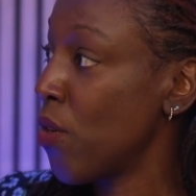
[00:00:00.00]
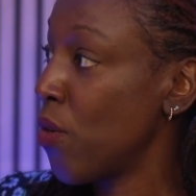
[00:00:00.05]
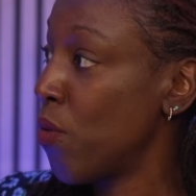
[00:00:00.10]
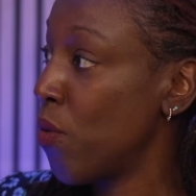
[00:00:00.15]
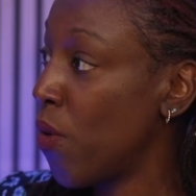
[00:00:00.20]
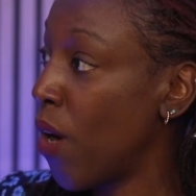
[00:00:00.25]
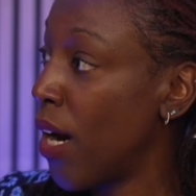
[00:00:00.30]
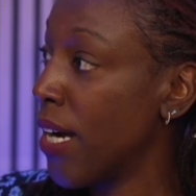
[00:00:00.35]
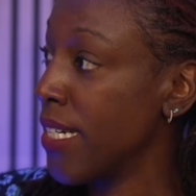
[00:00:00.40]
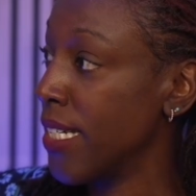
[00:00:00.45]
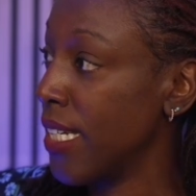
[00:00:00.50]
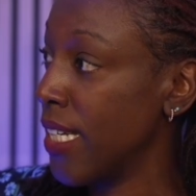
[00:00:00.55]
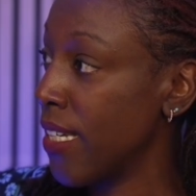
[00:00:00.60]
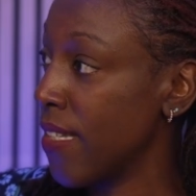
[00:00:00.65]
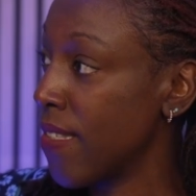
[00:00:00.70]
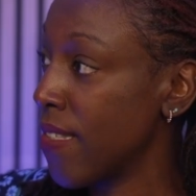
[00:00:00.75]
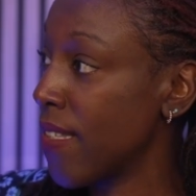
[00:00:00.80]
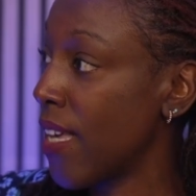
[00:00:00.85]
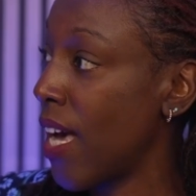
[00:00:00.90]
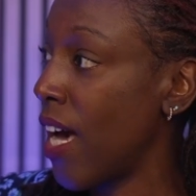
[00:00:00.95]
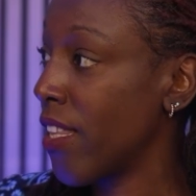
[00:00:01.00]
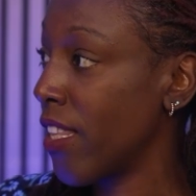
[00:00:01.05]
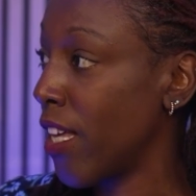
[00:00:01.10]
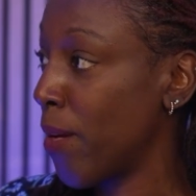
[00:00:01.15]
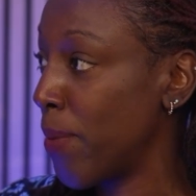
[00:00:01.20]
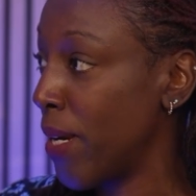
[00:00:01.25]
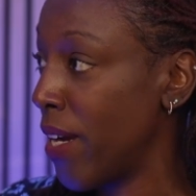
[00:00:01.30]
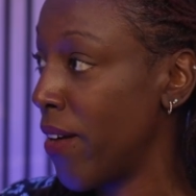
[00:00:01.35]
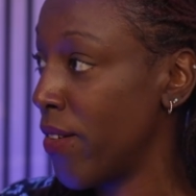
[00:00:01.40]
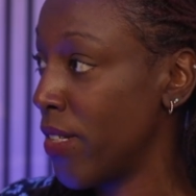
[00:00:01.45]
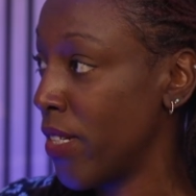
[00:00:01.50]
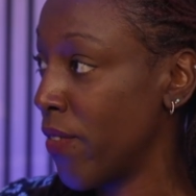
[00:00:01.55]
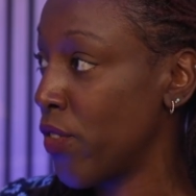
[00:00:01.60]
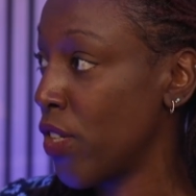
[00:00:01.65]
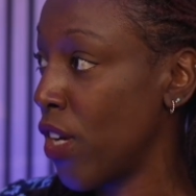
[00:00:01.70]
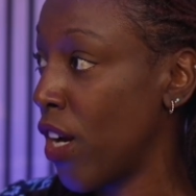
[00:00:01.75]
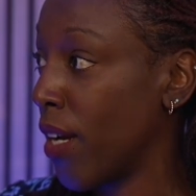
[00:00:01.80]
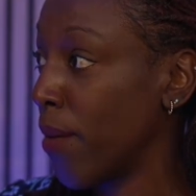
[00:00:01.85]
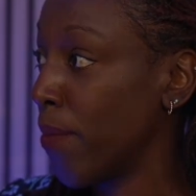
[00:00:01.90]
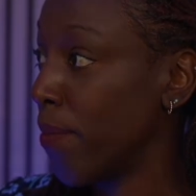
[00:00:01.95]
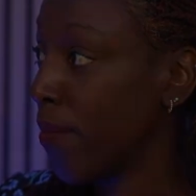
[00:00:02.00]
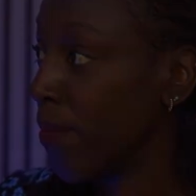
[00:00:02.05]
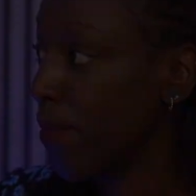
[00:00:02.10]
or ideas at that period of time.